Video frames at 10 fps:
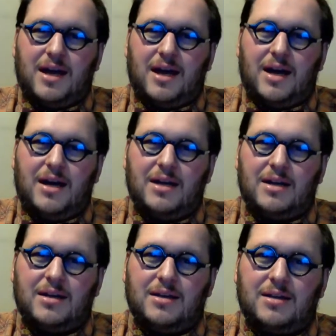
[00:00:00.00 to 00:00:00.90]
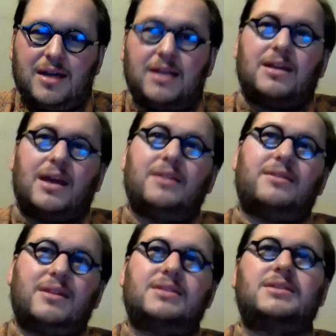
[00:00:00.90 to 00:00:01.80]
on, and
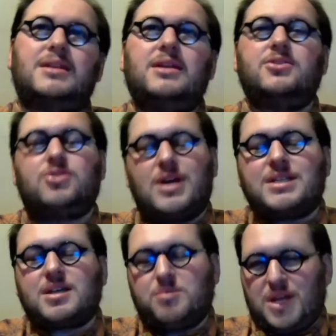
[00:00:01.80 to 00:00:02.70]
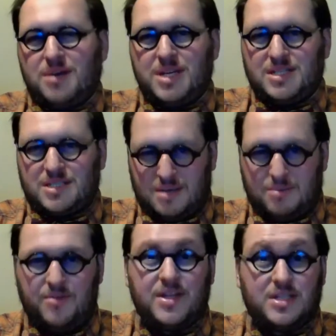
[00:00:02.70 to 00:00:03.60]
this is an interesting play because
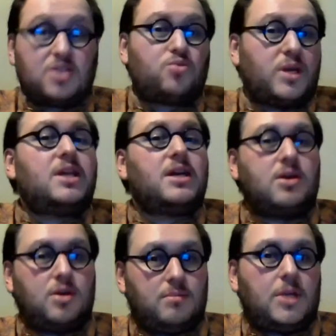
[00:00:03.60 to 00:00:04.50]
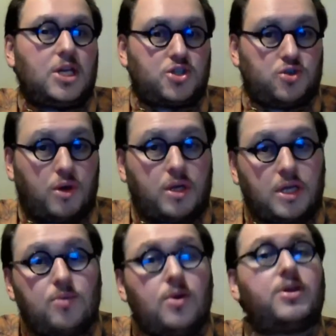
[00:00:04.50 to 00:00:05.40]
some of this is really
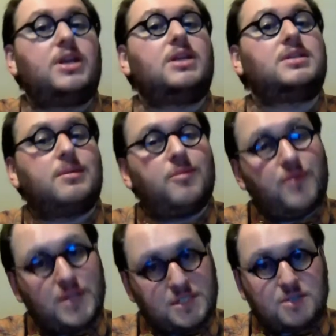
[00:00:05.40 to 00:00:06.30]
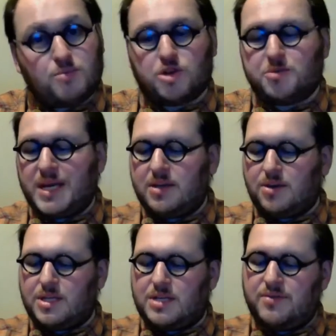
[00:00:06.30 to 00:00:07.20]
historically rooted and some of this is more
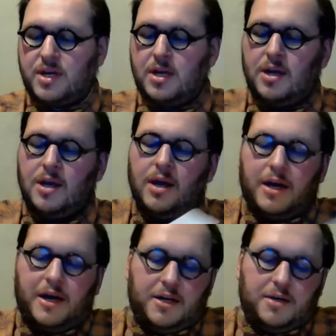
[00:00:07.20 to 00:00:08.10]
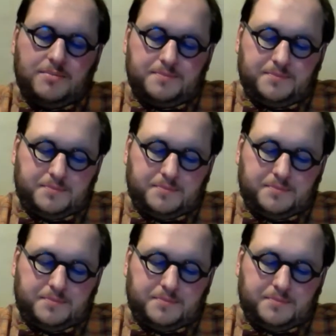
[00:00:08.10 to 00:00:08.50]
speculative. So,